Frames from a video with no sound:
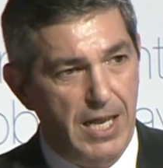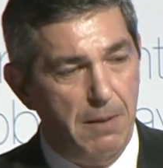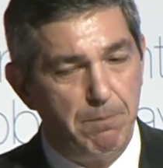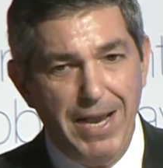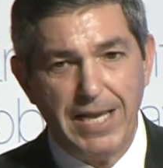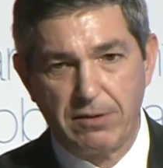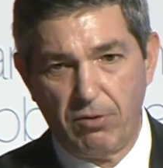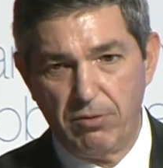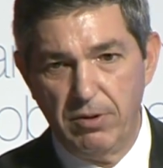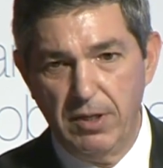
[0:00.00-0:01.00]
a
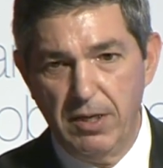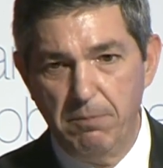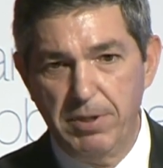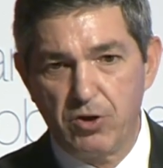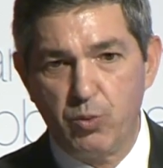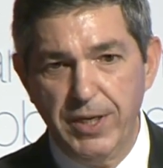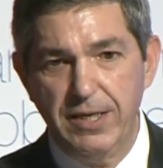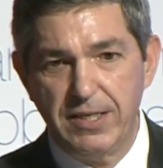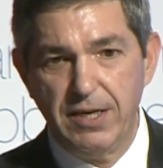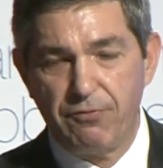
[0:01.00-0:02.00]
battle
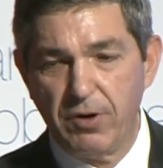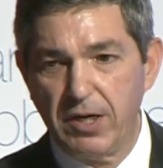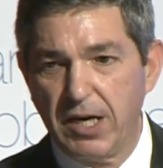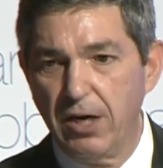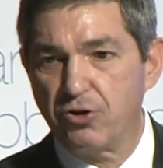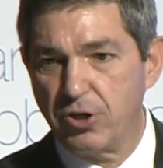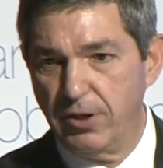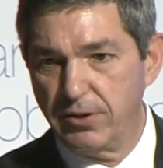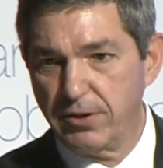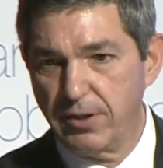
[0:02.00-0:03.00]
between different
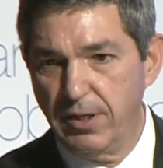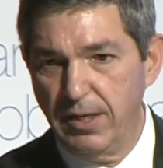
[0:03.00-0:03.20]
cultures,